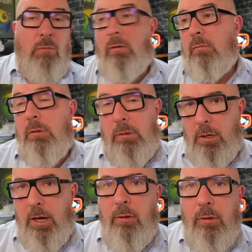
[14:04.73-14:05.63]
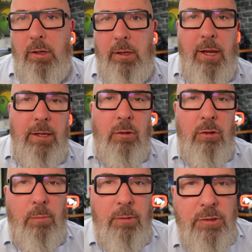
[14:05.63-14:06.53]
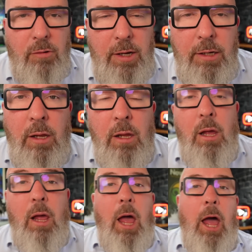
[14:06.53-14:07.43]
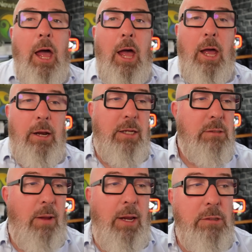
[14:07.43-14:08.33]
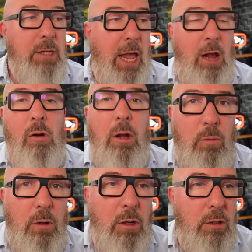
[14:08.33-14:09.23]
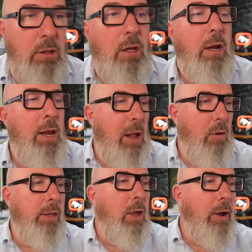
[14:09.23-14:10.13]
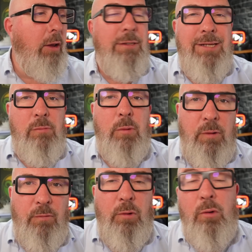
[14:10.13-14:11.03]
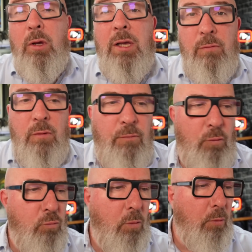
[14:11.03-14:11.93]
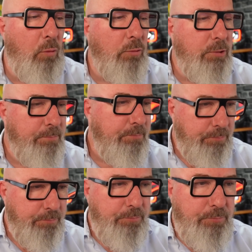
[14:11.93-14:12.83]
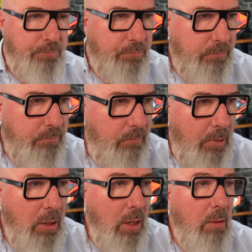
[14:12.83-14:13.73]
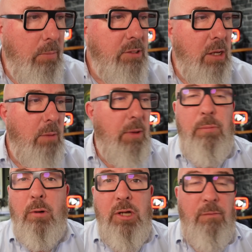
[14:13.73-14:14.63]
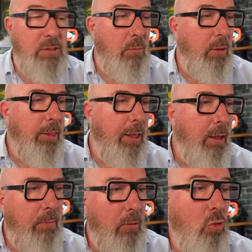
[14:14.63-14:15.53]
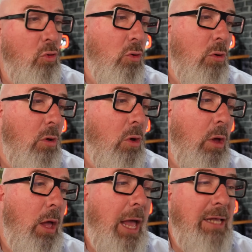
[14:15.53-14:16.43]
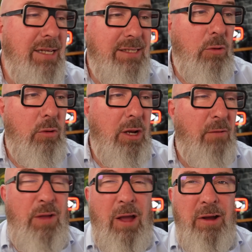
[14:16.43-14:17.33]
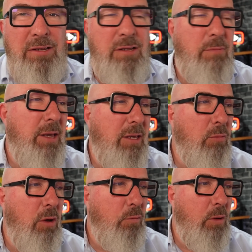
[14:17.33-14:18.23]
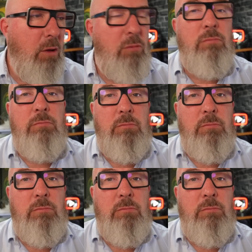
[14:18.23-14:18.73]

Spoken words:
well, click on the link on the top of the screen and it explains how I work and how I can go out and see the property for you and give you a full report. But certainly a big project for someone there. Has it still got enough character to make it worthwhile?